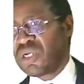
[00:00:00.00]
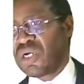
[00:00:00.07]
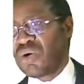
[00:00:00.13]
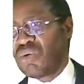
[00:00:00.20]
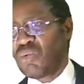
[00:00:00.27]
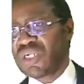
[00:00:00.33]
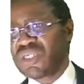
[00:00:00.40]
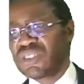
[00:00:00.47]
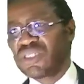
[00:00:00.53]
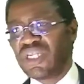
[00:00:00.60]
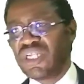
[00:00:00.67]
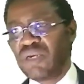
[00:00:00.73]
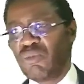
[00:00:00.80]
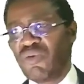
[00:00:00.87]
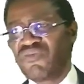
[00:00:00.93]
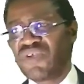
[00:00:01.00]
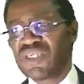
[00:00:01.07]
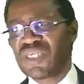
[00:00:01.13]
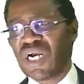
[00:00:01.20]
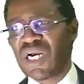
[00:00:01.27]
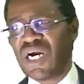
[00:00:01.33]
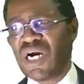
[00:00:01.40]
What is the name of this
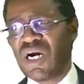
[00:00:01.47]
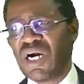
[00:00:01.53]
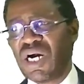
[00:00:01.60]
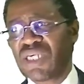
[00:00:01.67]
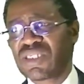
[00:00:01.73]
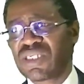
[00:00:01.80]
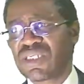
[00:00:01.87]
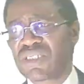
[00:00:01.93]
account asset?